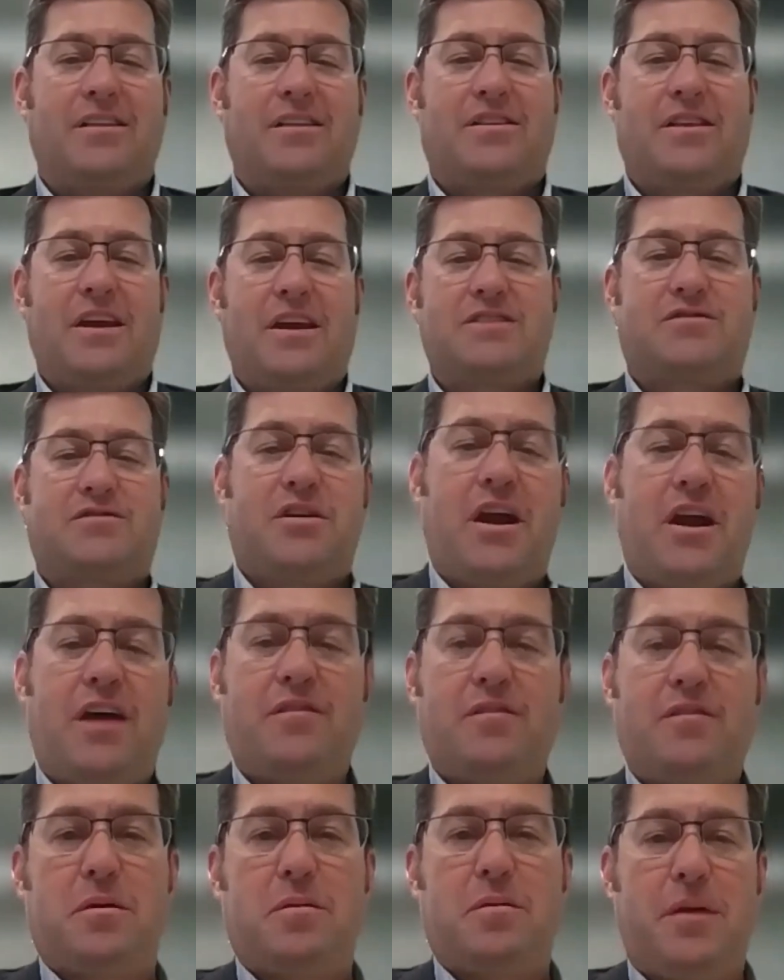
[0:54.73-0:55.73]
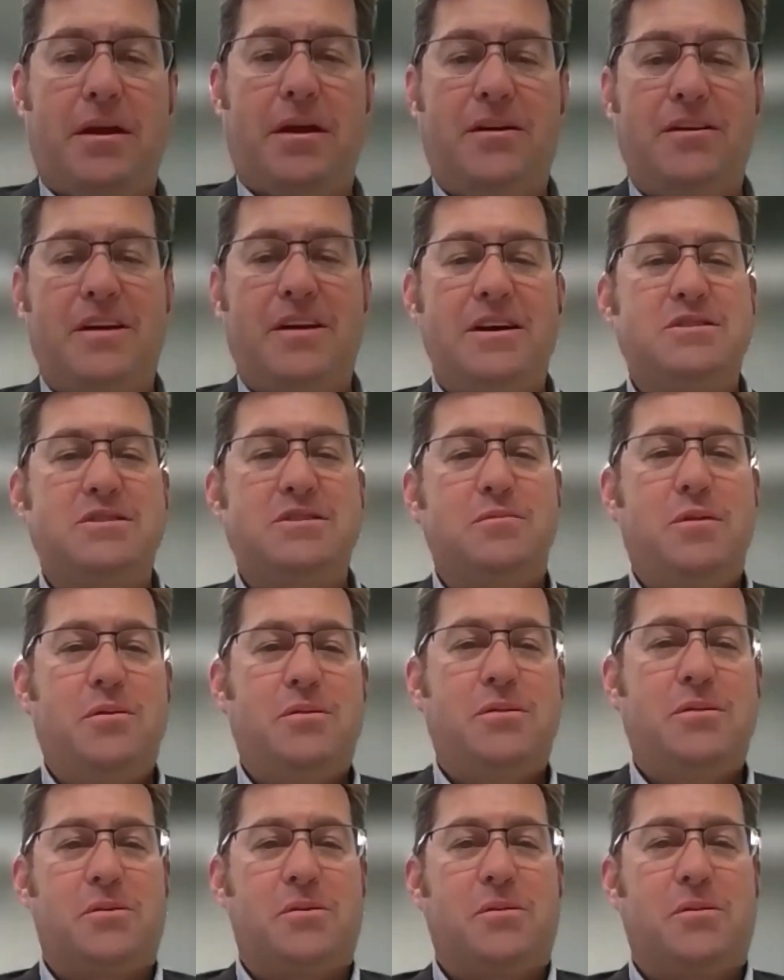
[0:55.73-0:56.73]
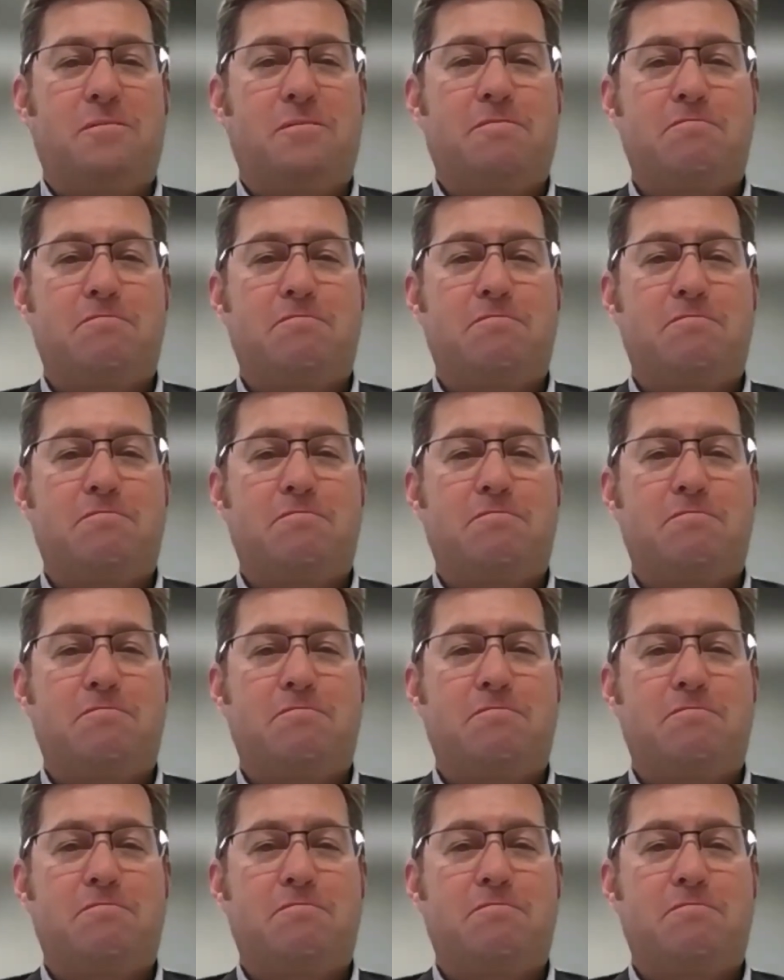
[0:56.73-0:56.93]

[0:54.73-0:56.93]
thanks for having me, Mayor. Nice to be with you.